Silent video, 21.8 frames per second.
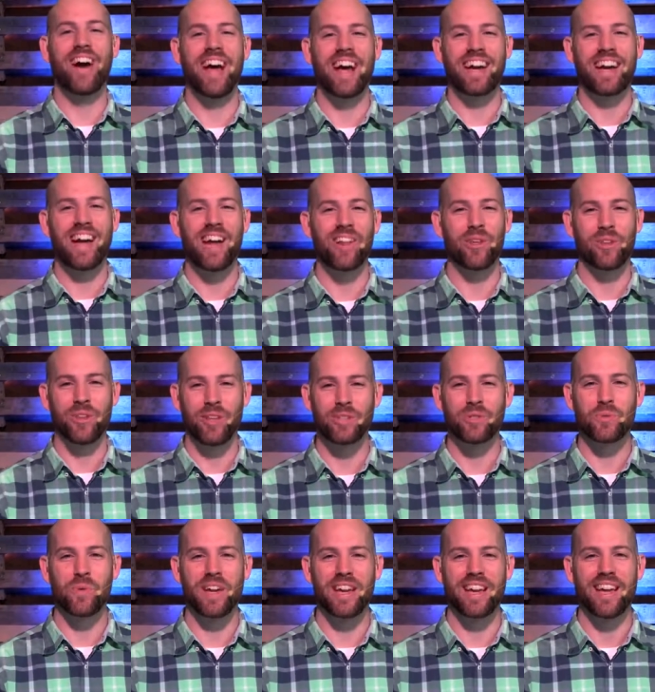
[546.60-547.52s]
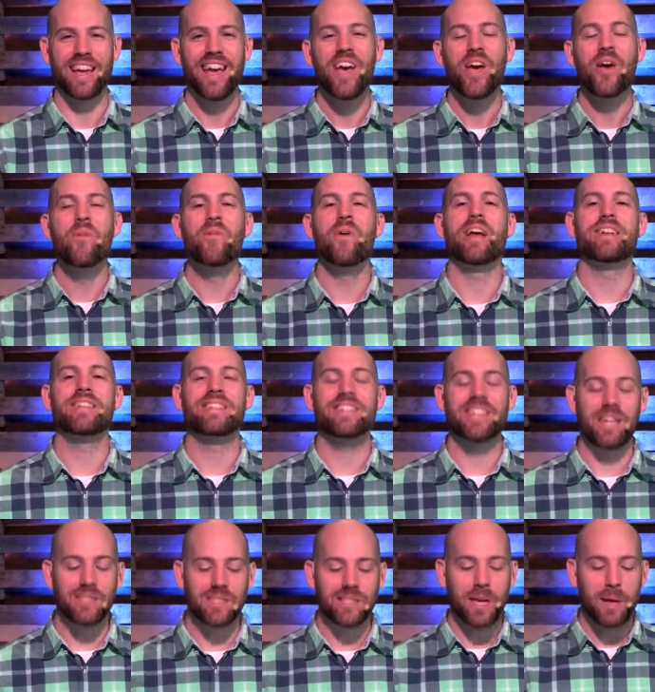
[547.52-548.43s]
right? I looked this week. We had
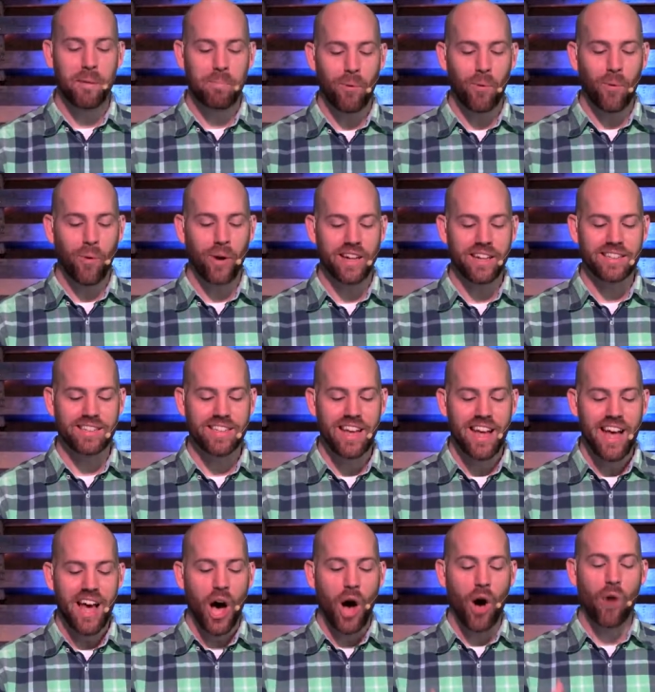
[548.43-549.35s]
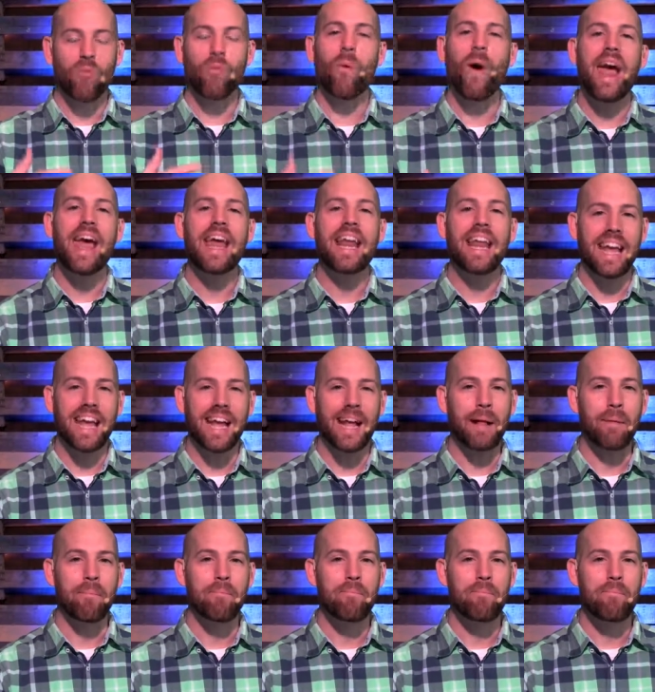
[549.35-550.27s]
discussed the importance of
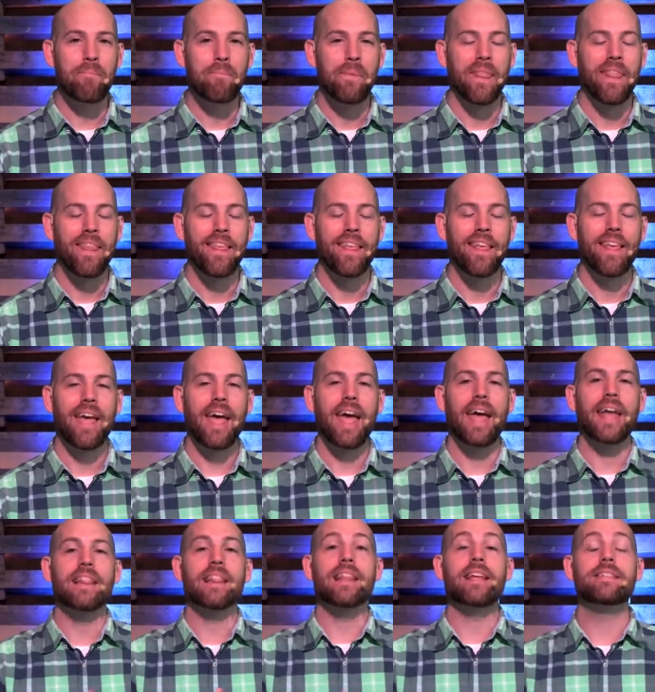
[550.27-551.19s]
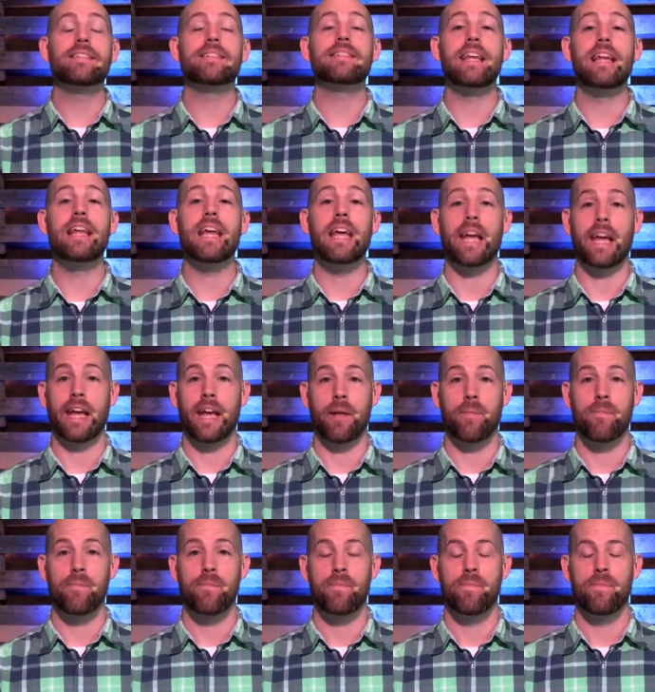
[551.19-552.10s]
waiting and listening
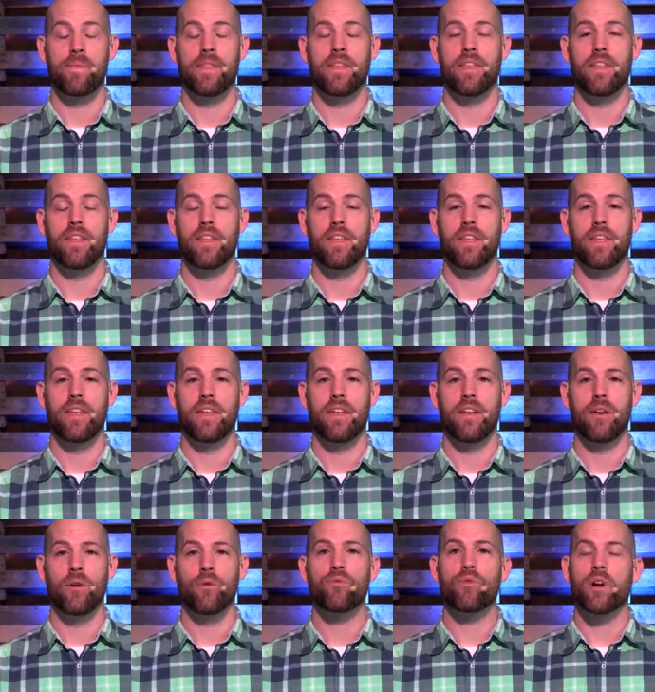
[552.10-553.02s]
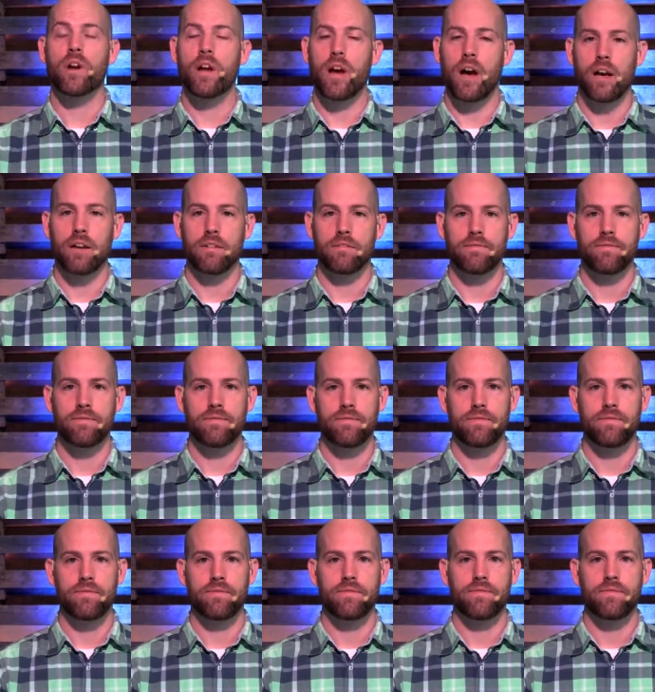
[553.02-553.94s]
for God.
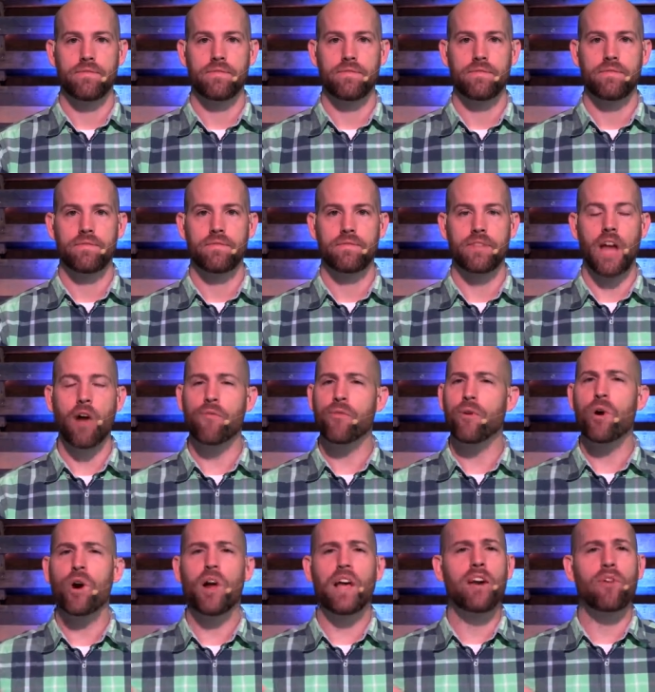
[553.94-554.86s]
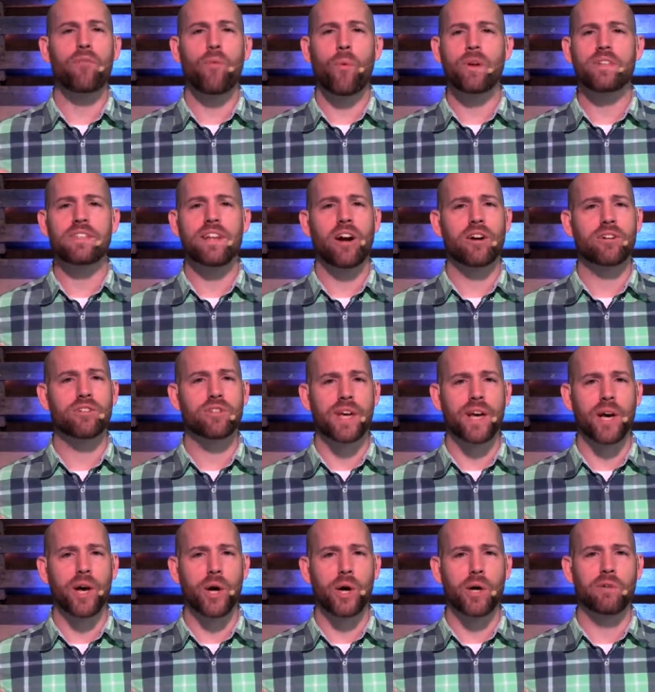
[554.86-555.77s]
Not for inner voice in
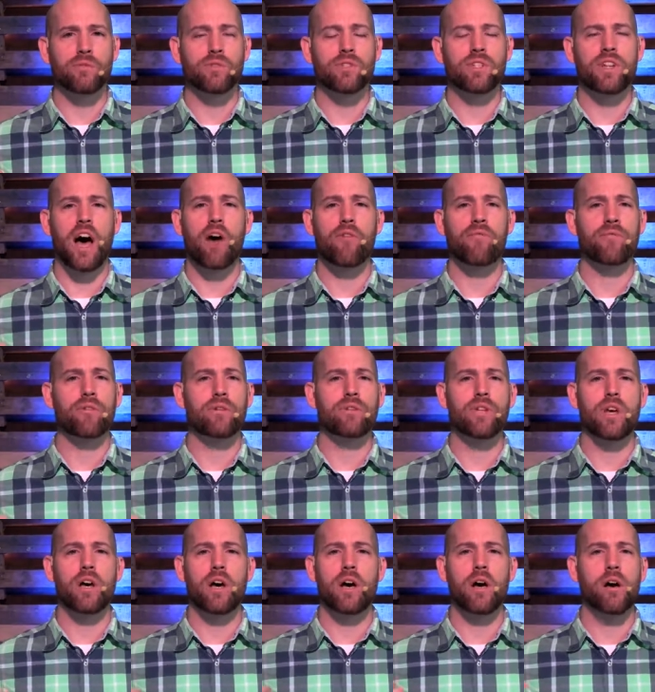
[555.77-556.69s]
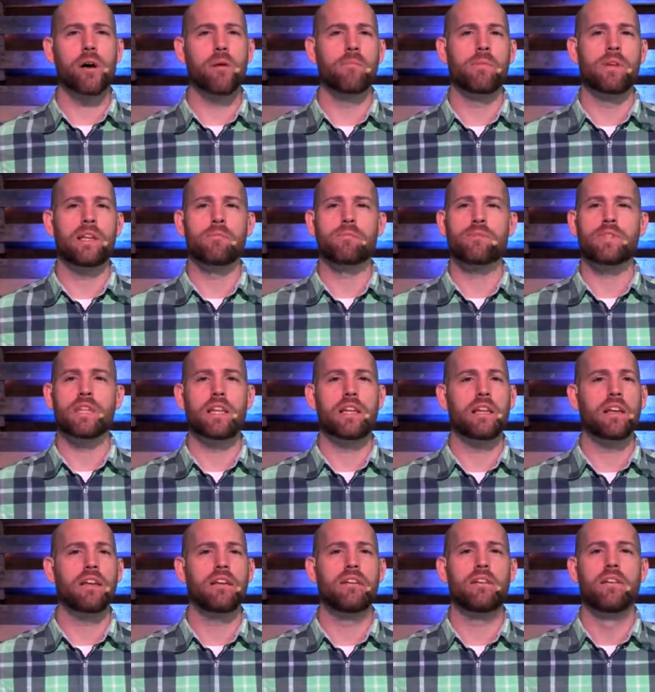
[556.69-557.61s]
ourselves, not for some deep
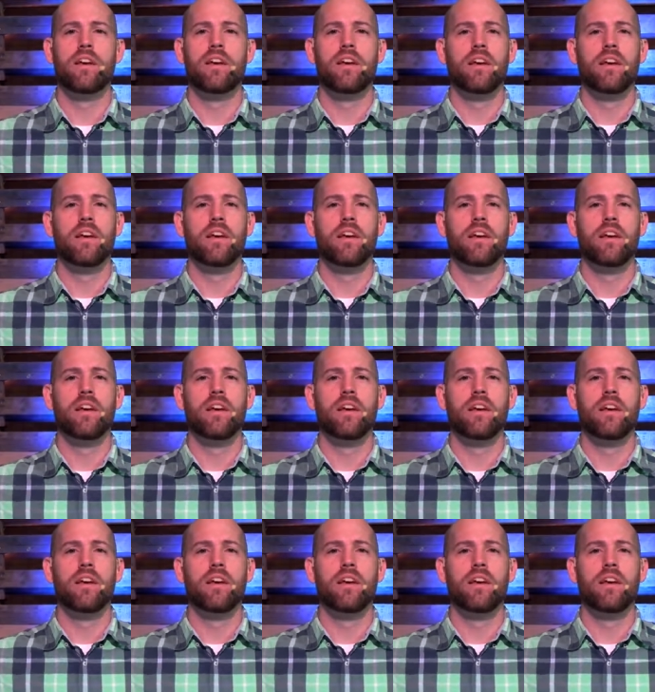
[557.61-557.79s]
seated